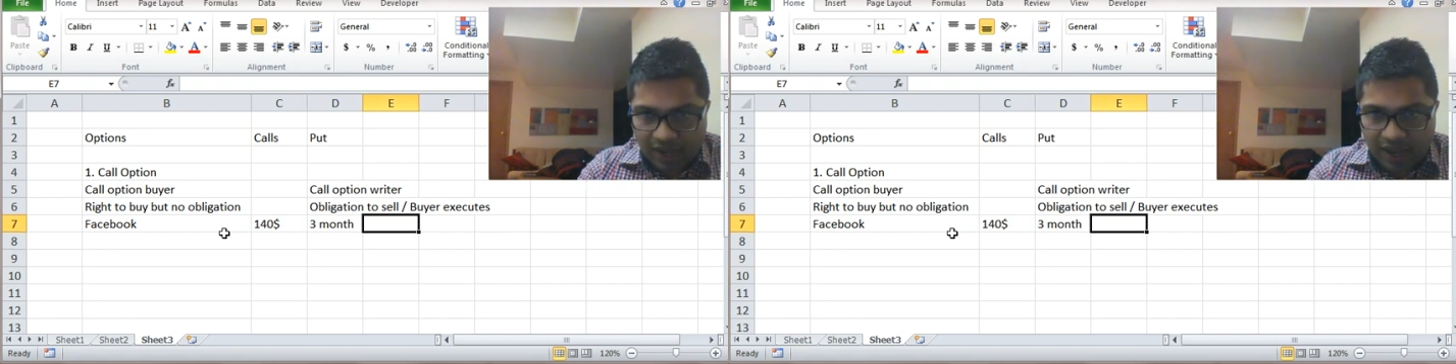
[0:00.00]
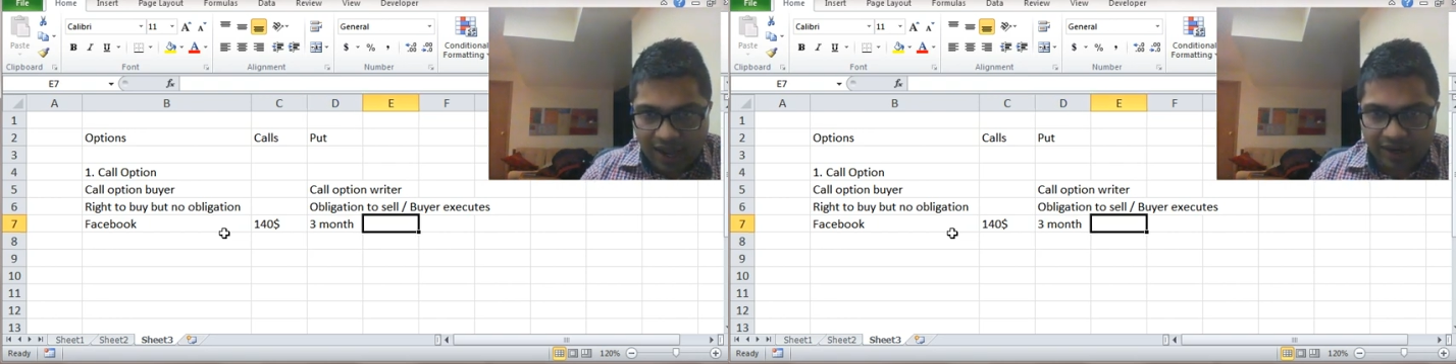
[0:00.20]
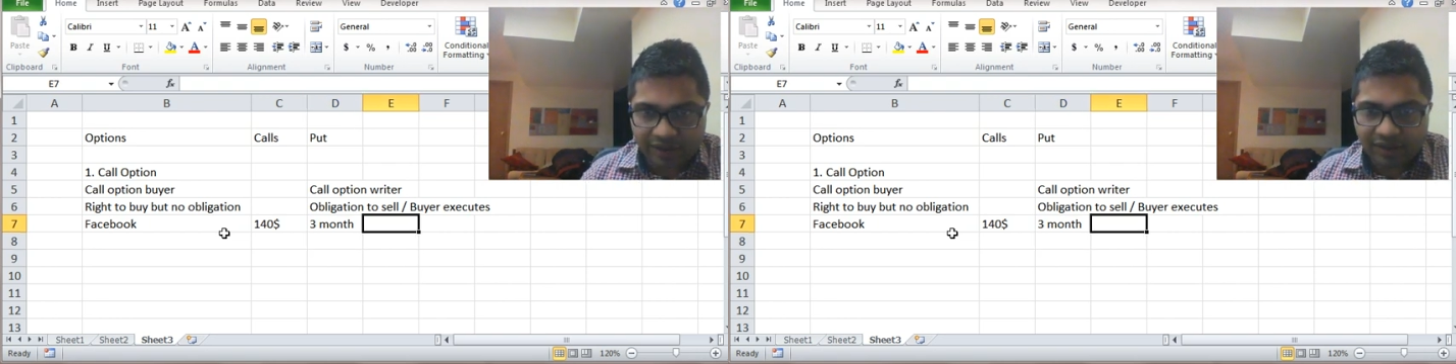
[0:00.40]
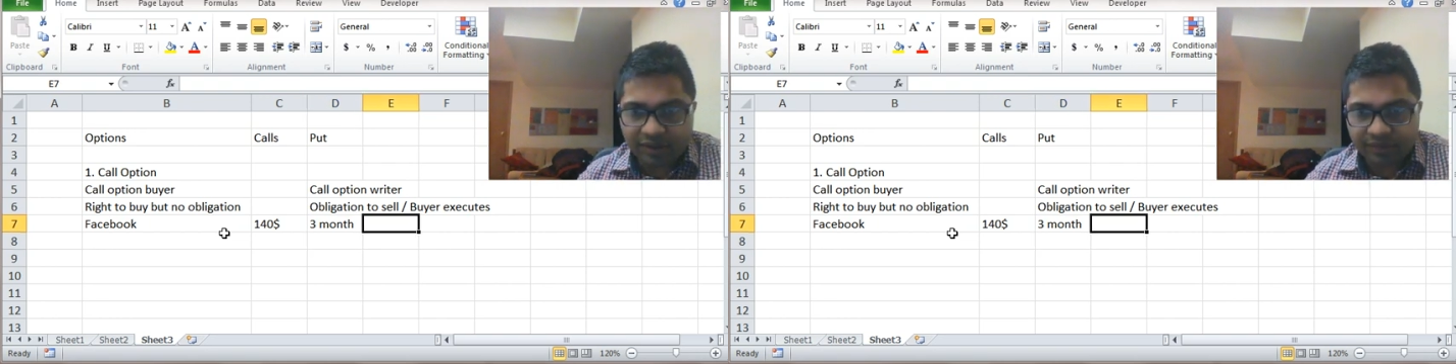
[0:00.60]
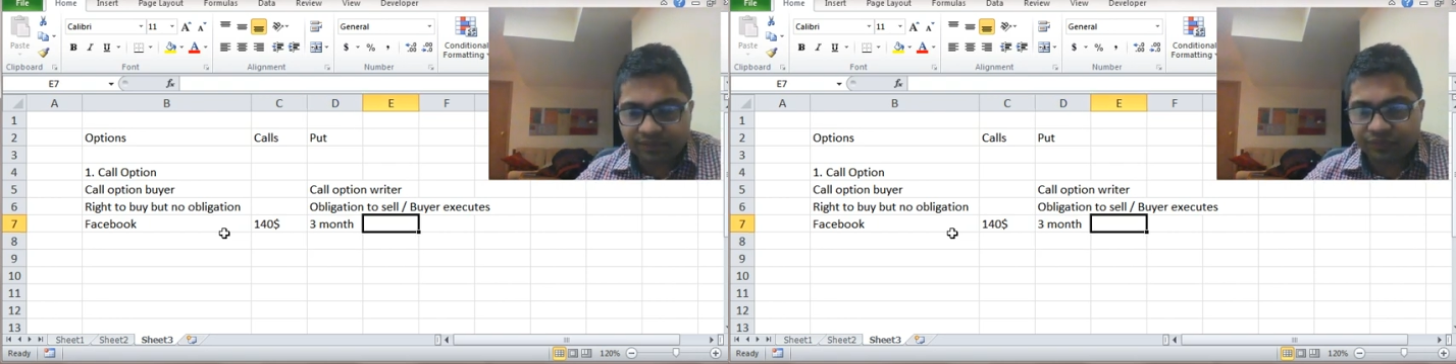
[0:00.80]
and
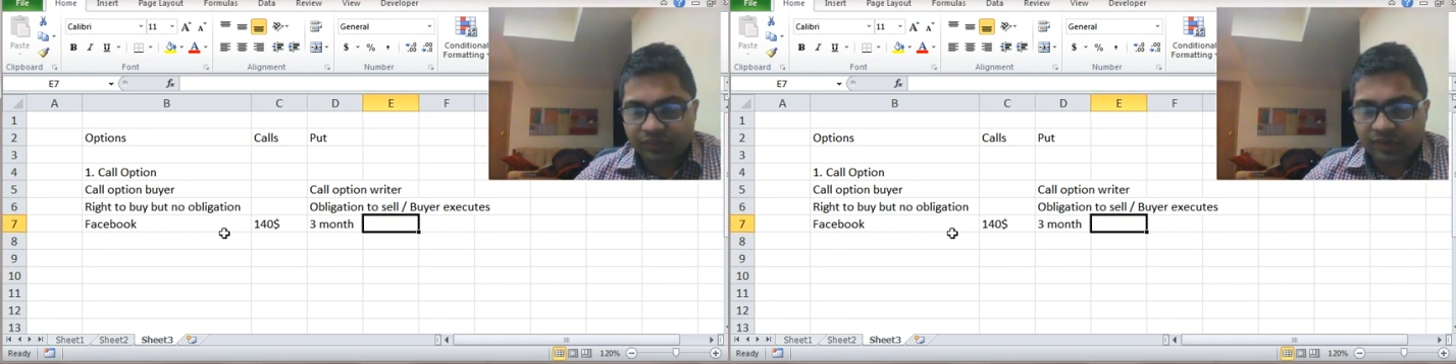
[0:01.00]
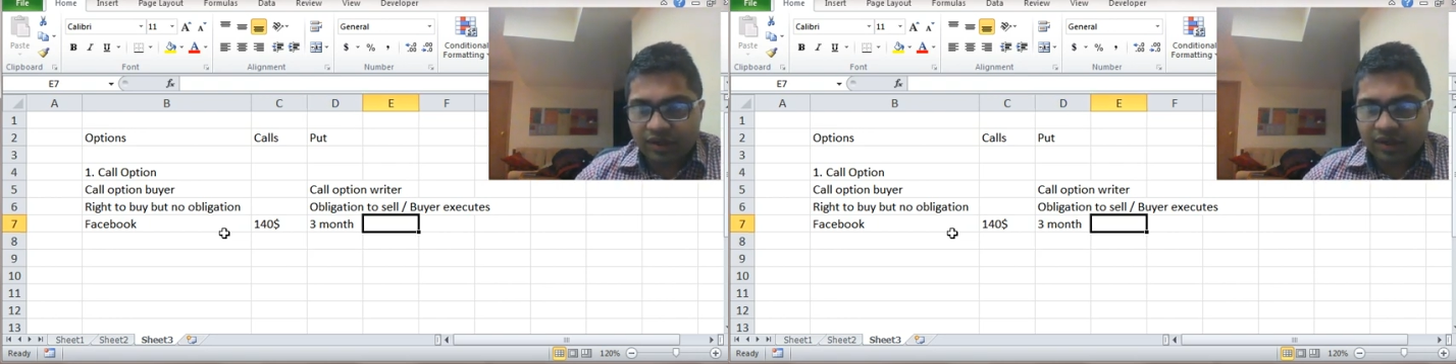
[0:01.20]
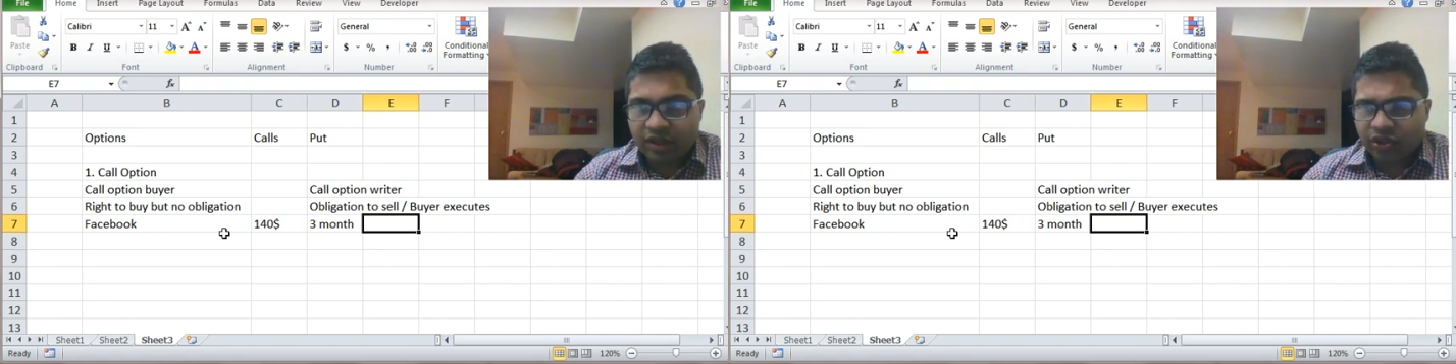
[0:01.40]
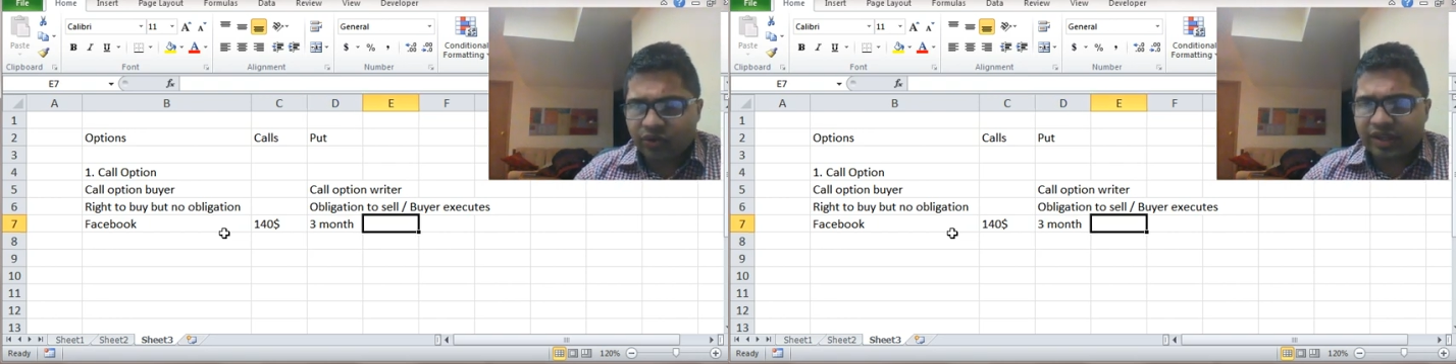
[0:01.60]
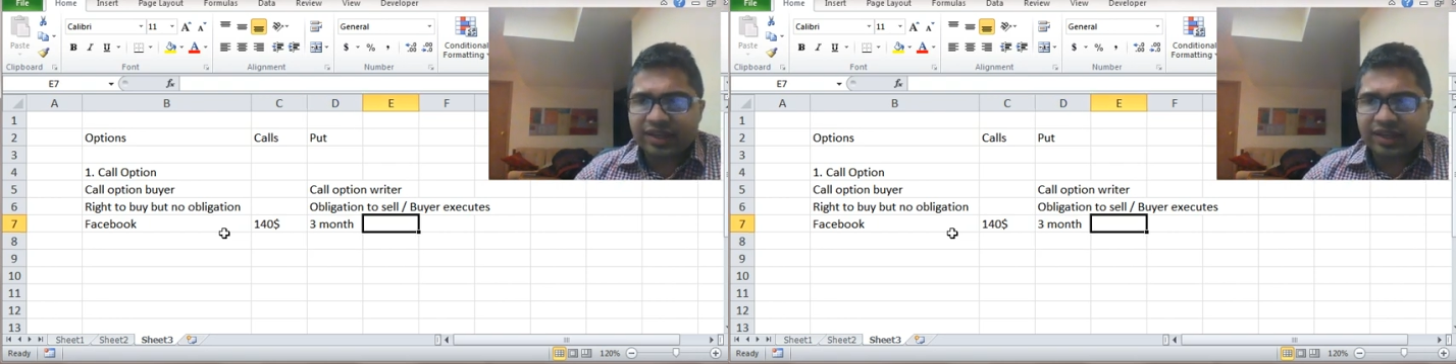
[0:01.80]
you can,